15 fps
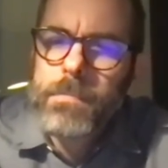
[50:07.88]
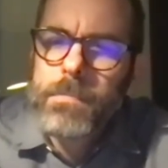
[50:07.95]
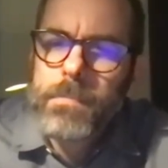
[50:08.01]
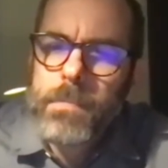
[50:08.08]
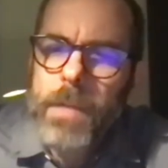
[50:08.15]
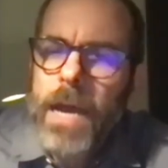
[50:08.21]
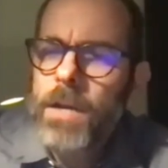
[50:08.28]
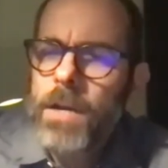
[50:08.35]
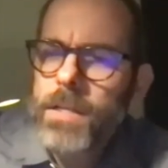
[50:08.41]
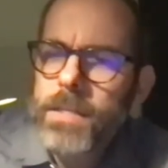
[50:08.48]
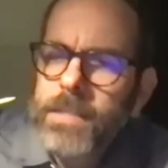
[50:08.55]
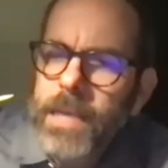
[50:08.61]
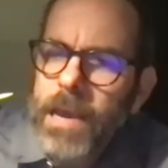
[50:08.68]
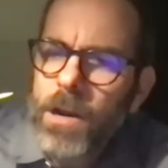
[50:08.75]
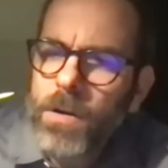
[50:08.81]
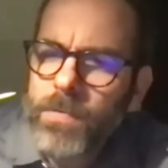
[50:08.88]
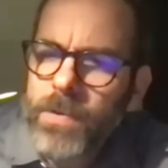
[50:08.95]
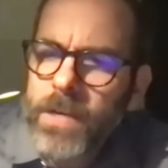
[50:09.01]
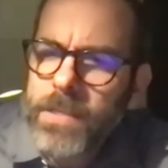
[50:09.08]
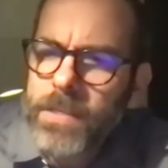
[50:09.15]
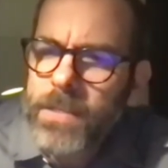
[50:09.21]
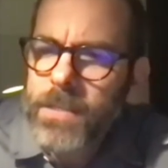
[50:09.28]
How do the
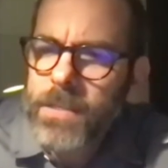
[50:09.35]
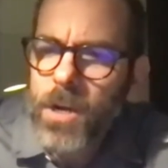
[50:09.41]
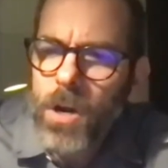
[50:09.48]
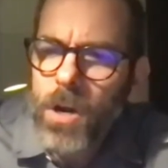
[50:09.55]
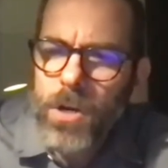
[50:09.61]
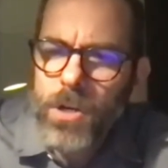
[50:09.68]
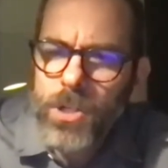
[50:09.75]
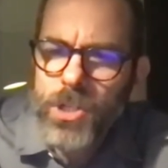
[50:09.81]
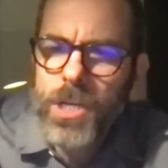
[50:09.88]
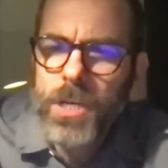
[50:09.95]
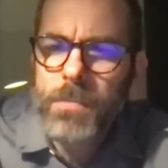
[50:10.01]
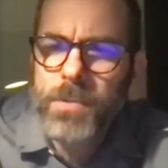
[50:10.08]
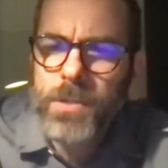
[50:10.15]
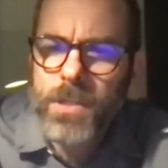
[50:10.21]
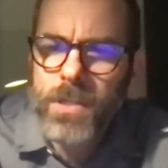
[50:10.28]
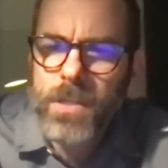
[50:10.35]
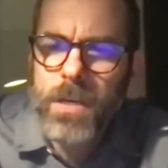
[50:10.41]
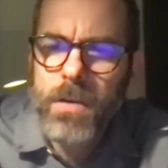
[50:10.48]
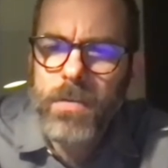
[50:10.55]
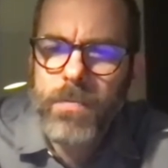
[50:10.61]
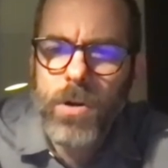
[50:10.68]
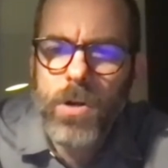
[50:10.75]
sacrifices and hardships
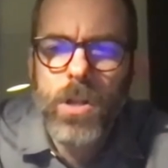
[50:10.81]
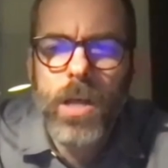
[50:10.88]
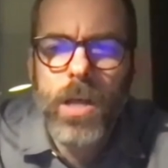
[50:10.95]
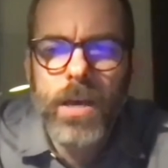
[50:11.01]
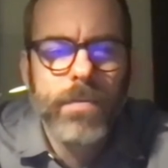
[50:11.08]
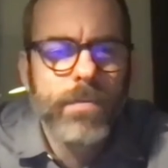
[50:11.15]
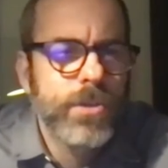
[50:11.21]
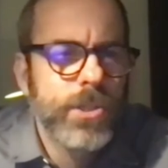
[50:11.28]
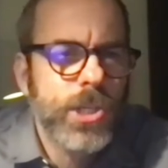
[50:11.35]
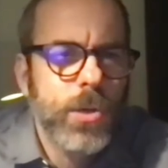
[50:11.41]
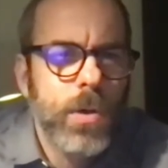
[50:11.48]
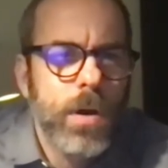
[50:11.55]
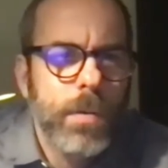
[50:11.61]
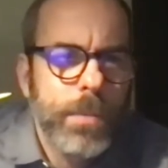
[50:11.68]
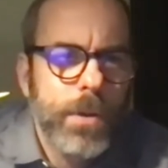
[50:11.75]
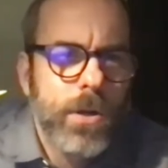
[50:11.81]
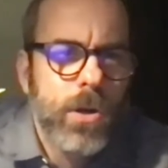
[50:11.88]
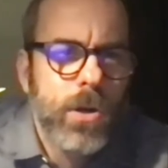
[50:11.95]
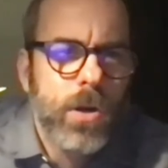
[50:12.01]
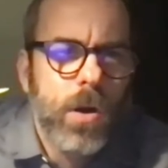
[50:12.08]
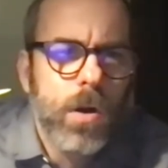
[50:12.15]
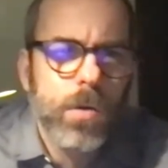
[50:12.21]
of her life show up in
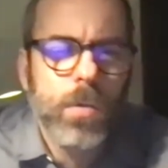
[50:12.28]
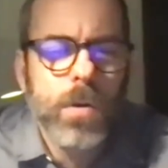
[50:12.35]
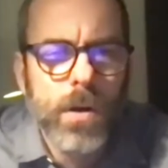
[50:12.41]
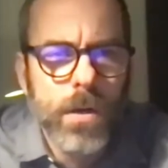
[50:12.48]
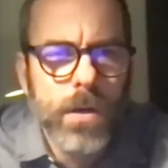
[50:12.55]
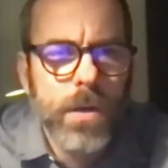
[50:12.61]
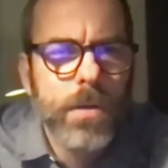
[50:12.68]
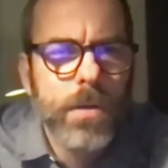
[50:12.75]
her artwork?